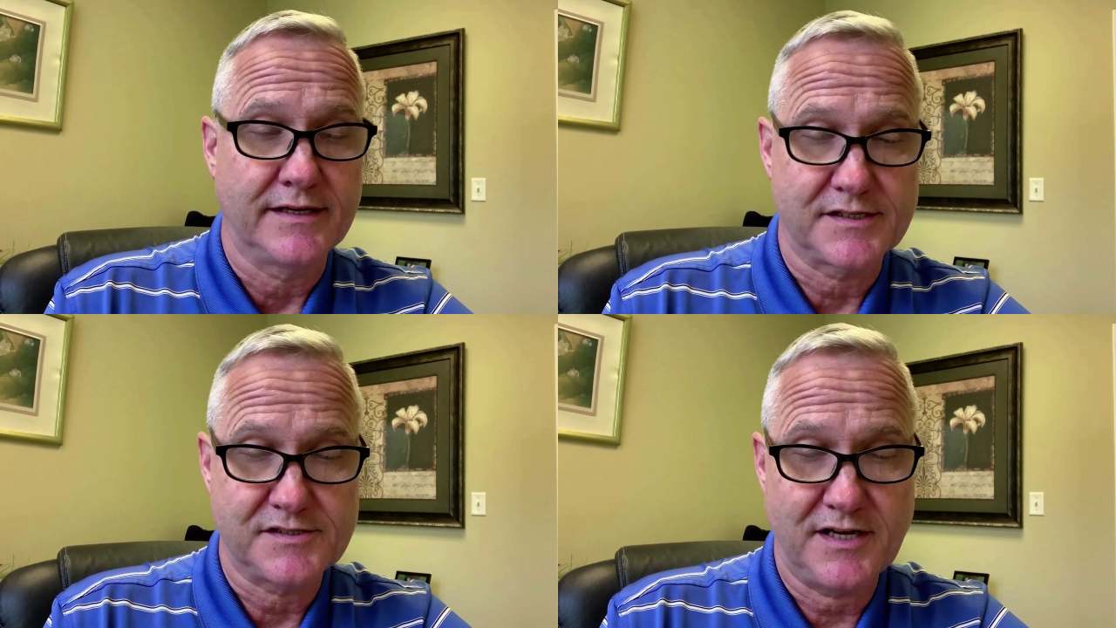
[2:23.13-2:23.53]

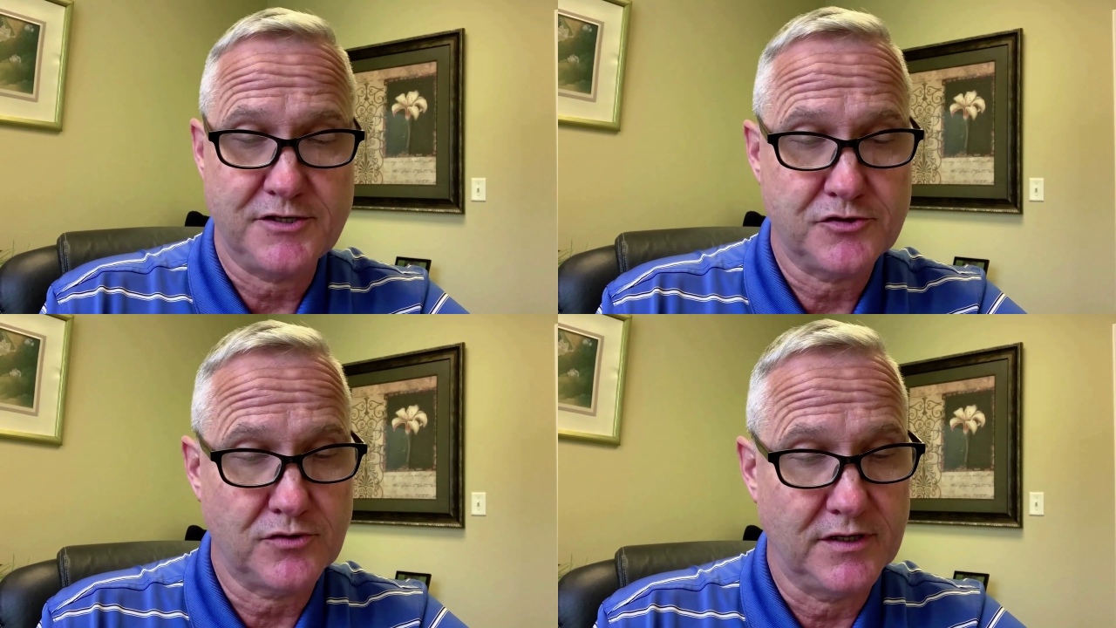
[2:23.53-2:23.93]

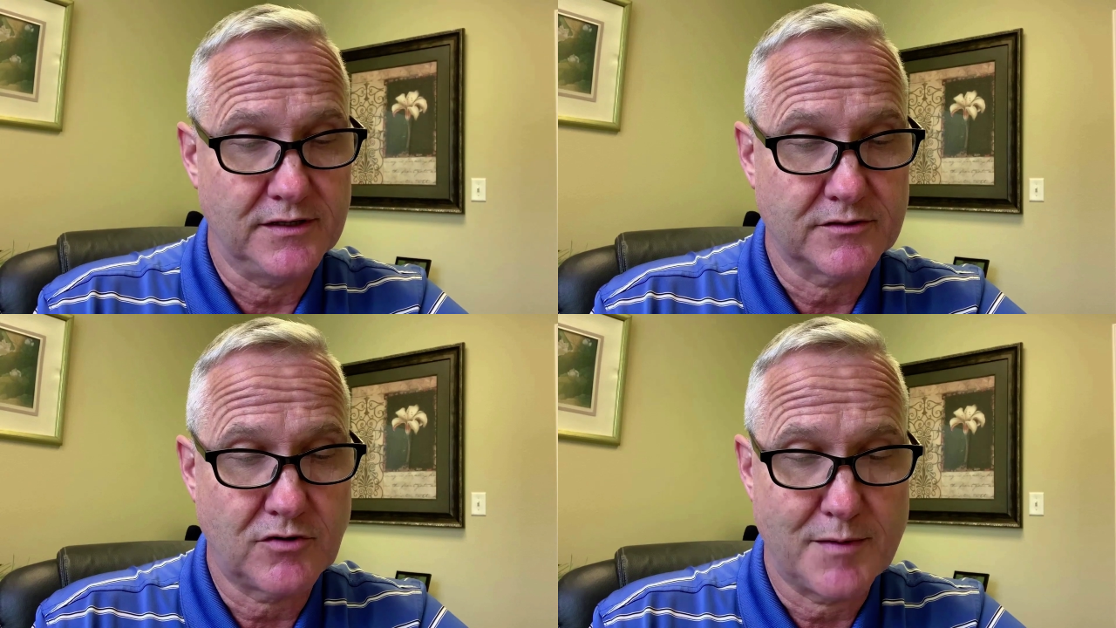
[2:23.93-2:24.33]

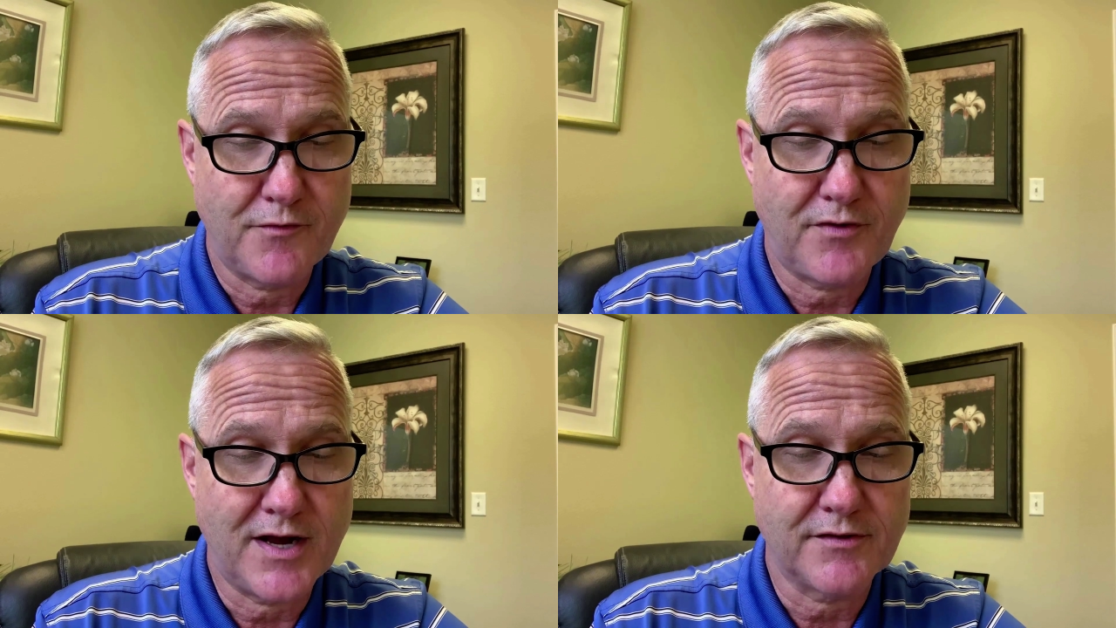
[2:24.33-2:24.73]
etc.,
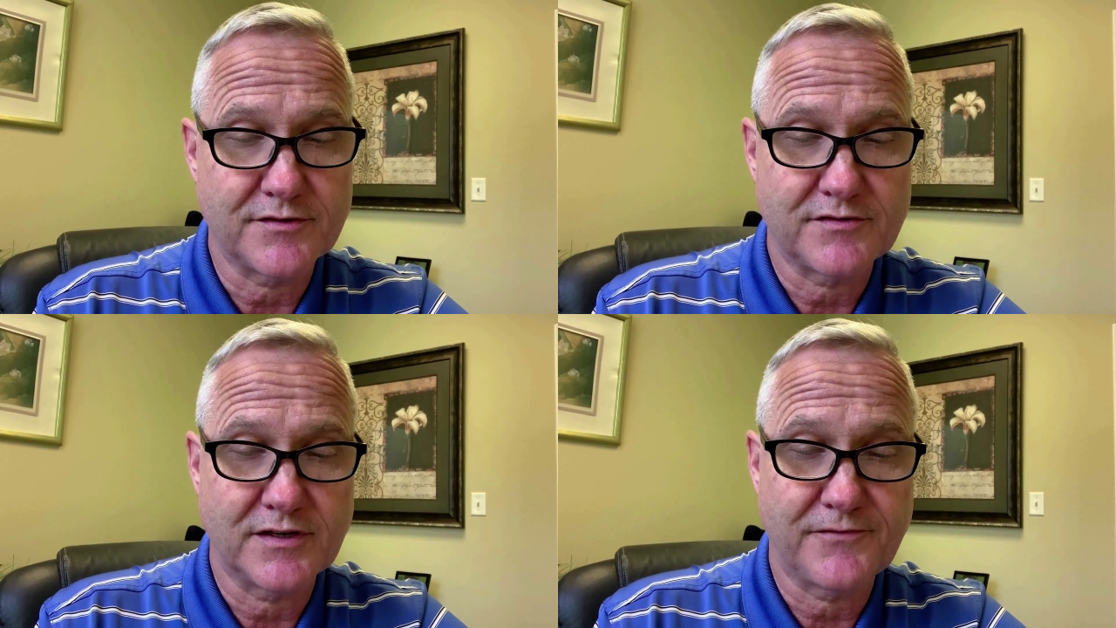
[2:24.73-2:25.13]
crime of
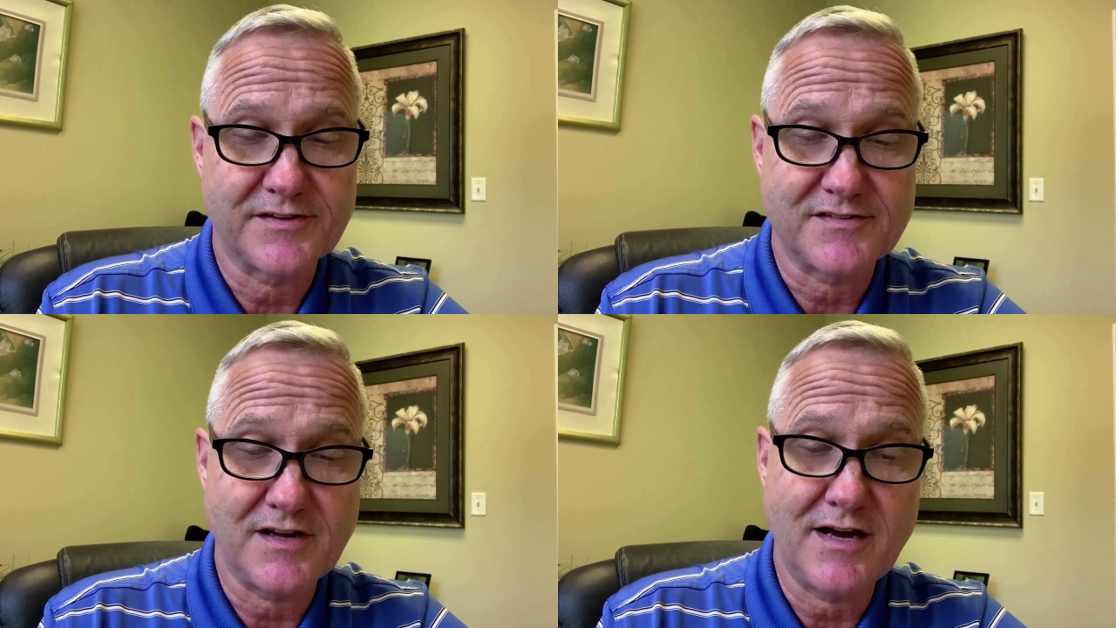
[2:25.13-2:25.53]
violence,
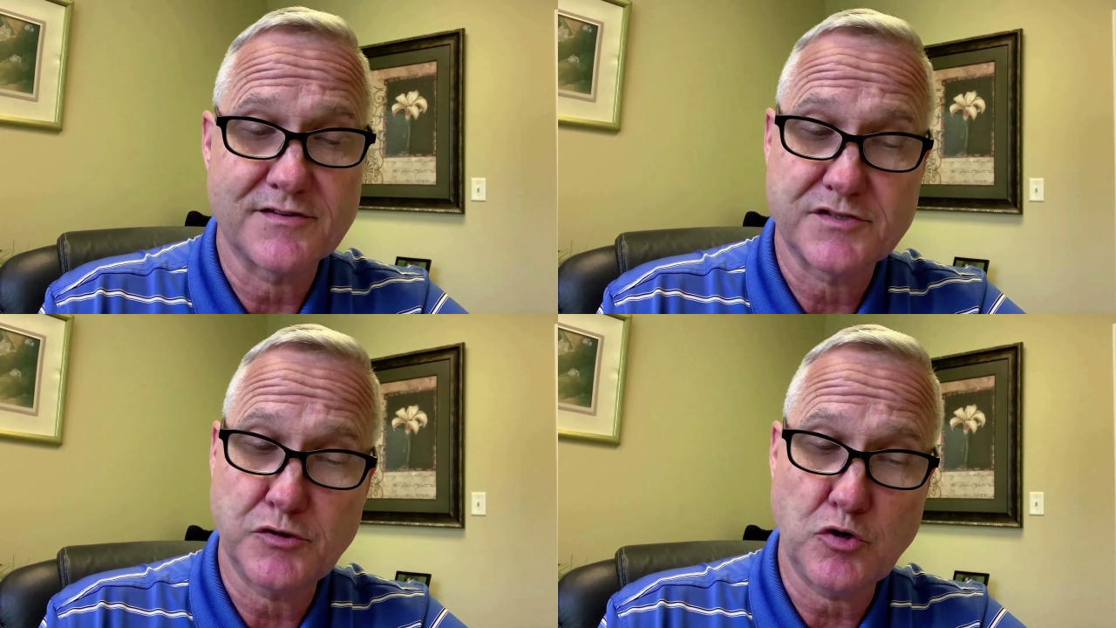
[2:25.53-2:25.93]
if it's
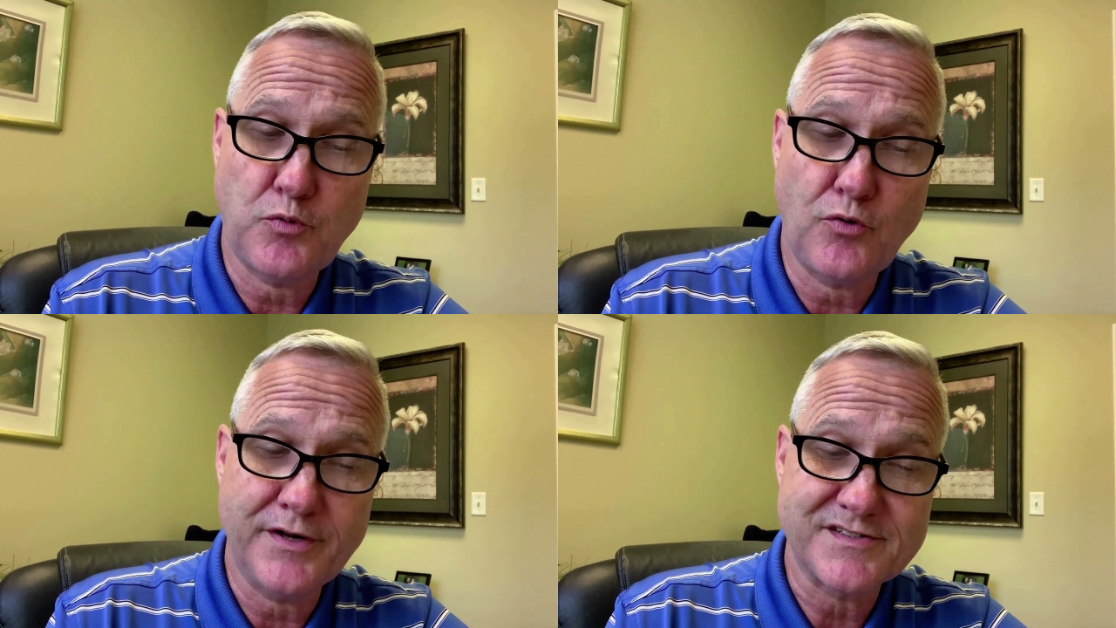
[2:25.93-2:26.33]
not,
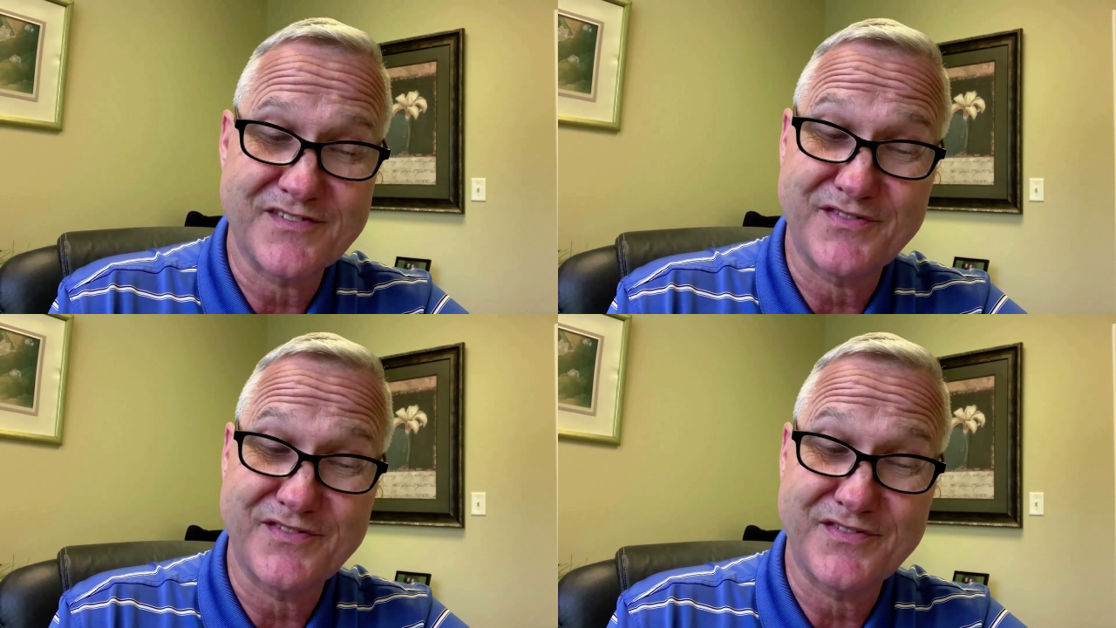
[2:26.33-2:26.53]
0 points.